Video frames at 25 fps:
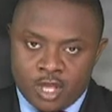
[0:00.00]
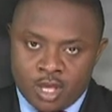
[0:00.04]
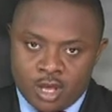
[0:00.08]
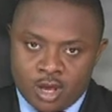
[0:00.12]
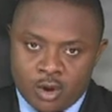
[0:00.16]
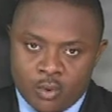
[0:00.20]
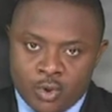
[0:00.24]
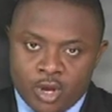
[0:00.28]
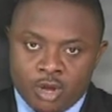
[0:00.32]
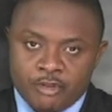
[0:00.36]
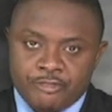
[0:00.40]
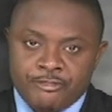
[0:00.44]

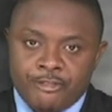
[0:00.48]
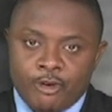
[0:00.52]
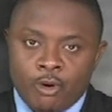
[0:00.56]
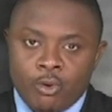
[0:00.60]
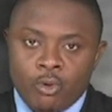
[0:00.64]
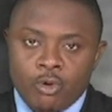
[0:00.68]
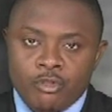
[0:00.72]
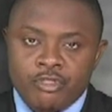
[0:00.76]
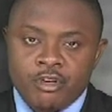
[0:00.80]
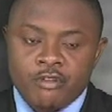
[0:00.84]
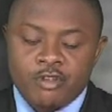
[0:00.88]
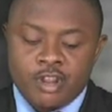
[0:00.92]
We
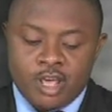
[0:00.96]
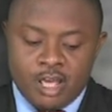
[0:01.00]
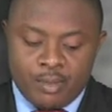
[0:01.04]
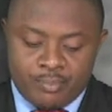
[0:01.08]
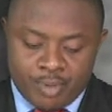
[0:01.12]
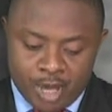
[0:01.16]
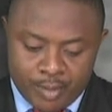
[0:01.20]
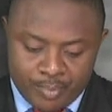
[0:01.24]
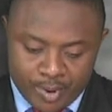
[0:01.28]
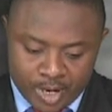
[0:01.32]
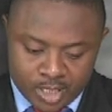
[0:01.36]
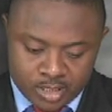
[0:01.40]
unfold the
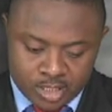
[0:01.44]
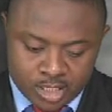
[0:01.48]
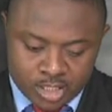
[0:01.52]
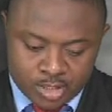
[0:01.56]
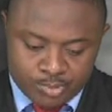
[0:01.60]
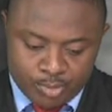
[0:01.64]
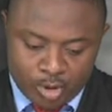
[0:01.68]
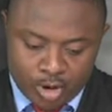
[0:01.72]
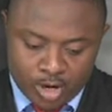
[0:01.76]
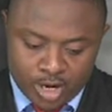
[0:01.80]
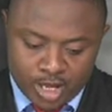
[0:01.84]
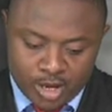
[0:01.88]
papers this
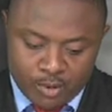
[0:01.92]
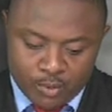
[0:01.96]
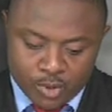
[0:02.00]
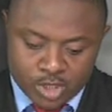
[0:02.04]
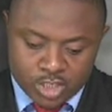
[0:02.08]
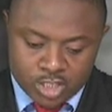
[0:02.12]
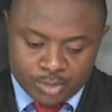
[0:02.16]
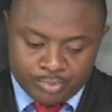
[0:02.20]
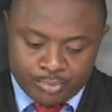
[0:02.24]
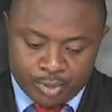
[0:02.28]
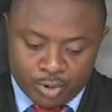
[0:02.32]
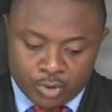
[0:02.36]
morning with
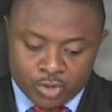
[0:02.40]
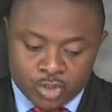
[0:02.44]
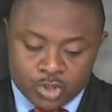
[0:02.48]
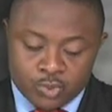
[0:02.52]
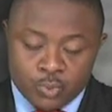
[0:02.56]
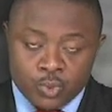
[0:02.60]
the Post,